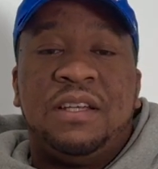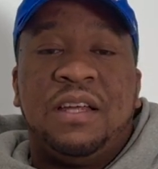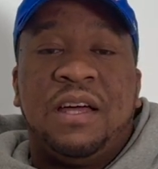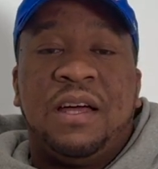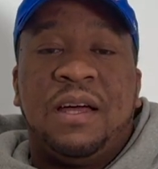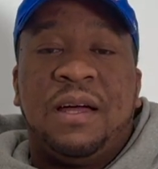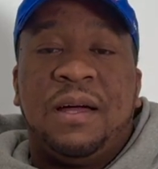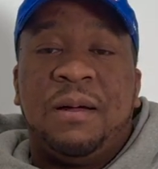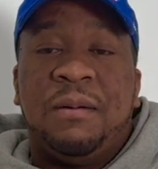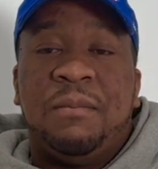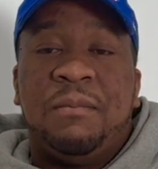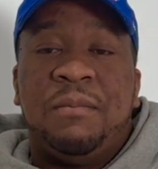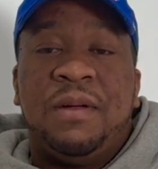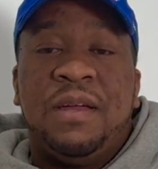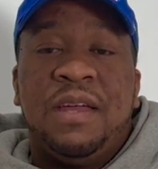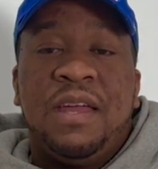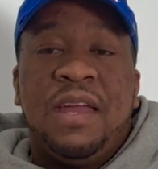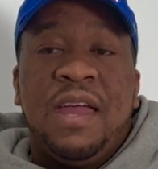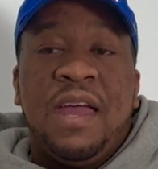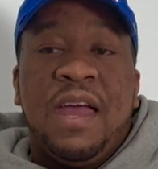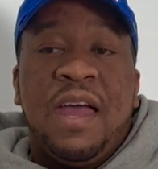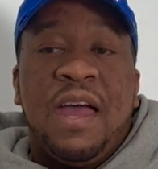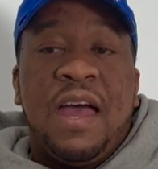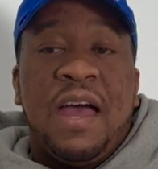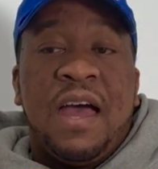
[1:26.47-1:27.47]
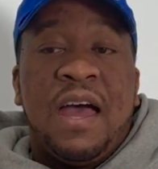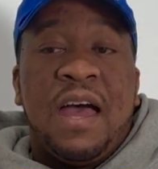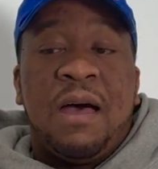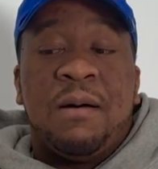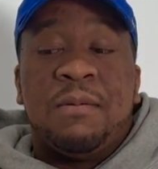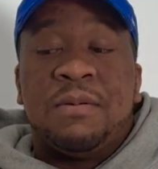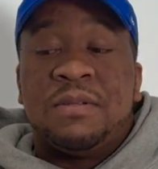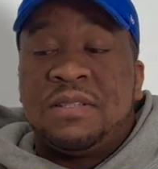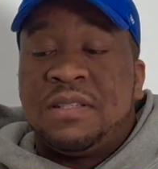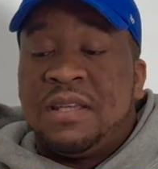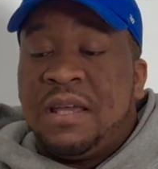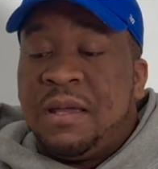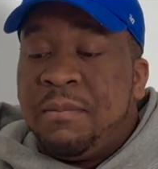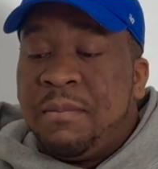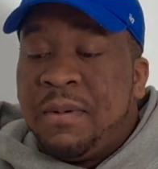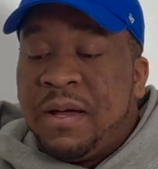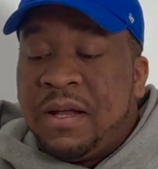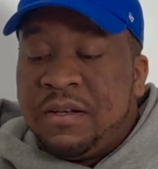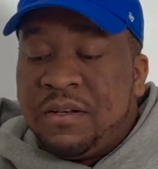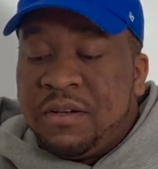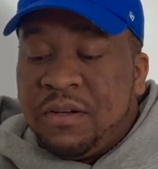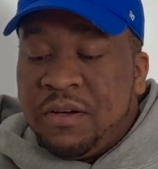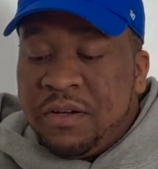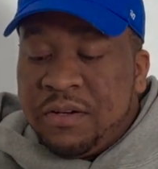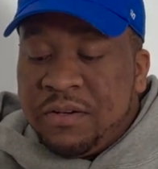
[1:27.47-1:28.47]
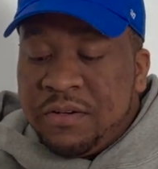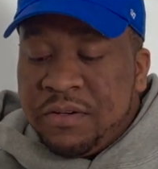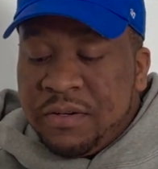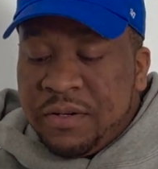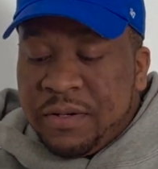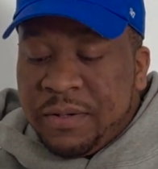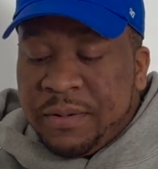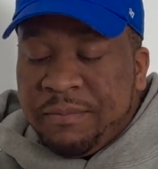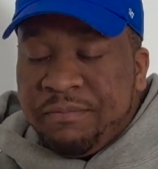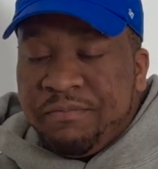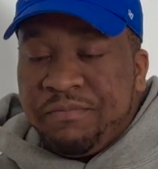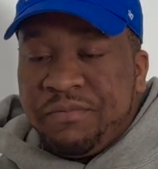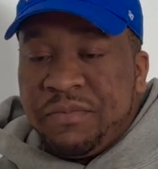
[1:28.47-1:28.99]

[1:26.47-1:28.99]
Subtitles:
I would say my daughter,